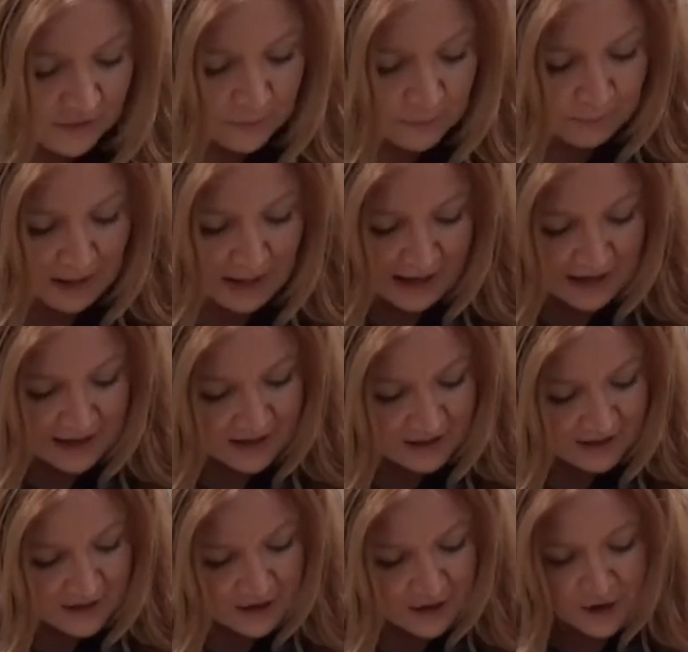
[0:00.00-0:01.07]
this
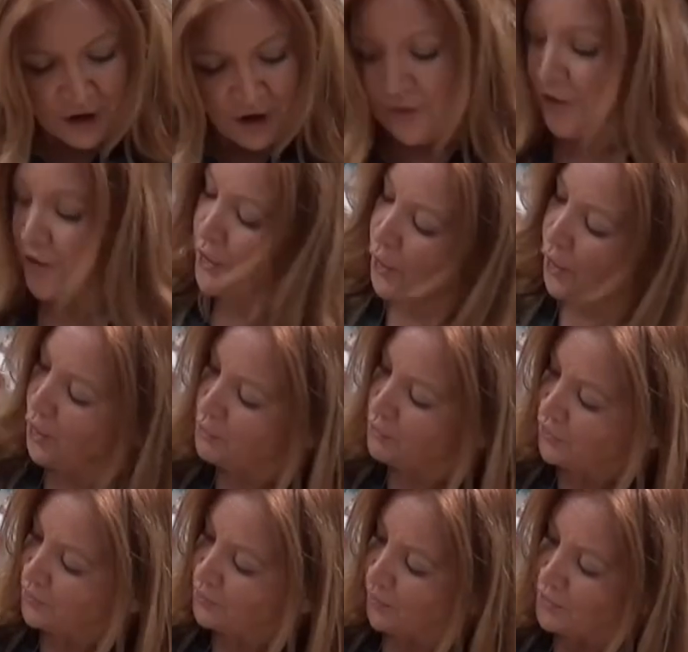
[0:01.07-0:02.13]
bag are the
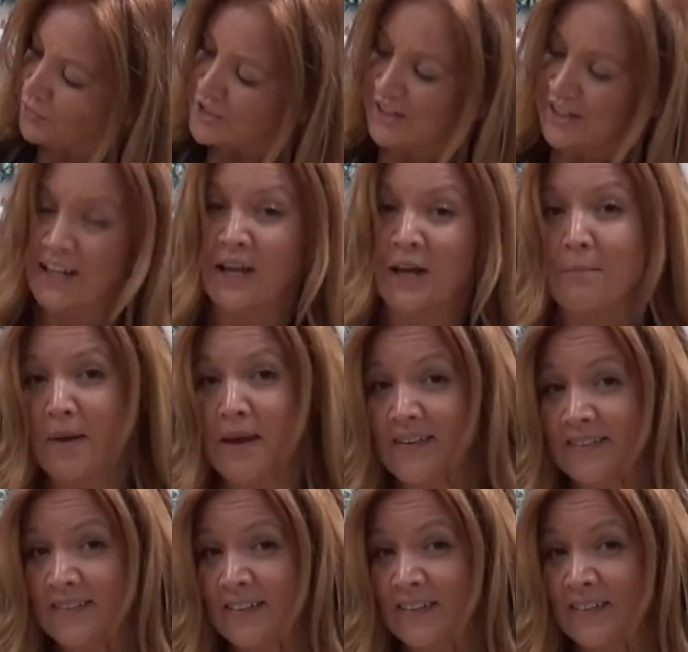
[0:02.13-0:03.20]
corresponding
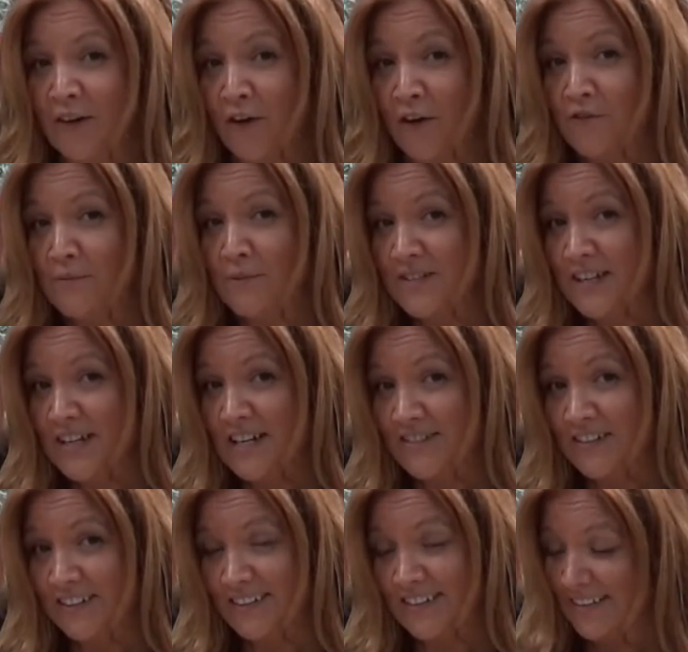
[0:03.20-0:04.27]
pieces of
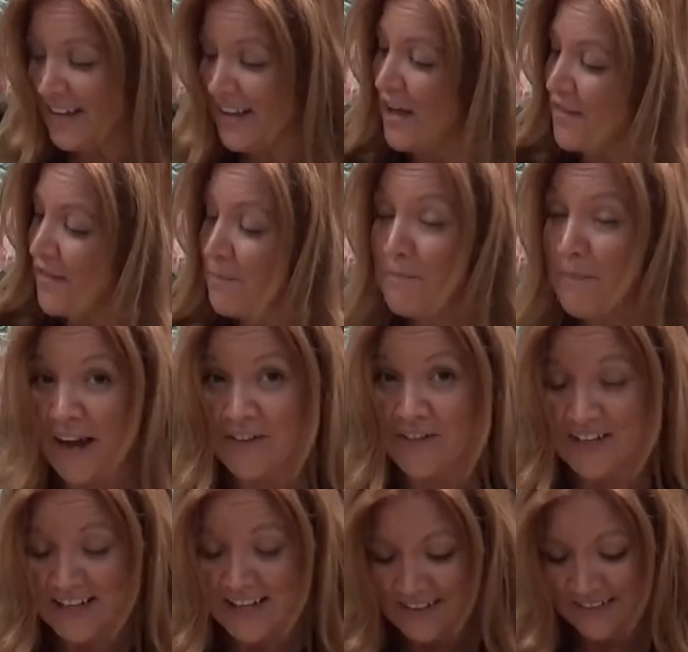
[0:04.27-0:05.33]
material that
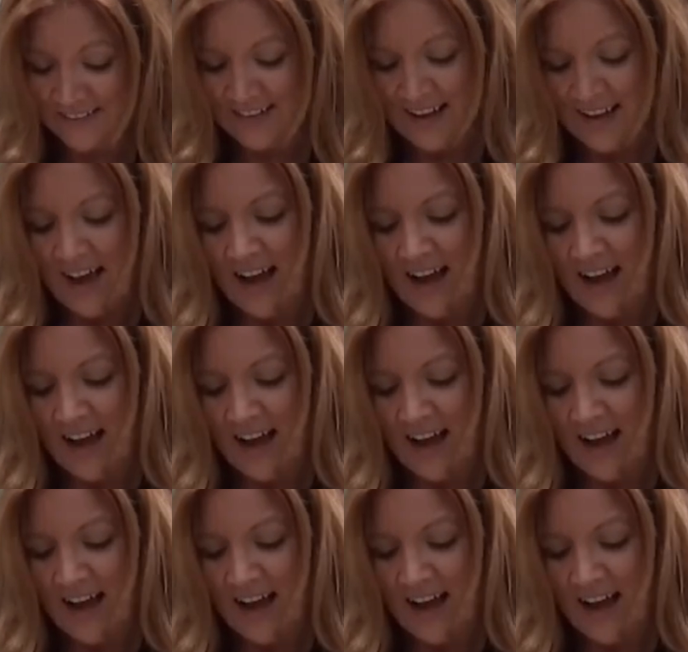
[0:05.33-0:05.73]
match these,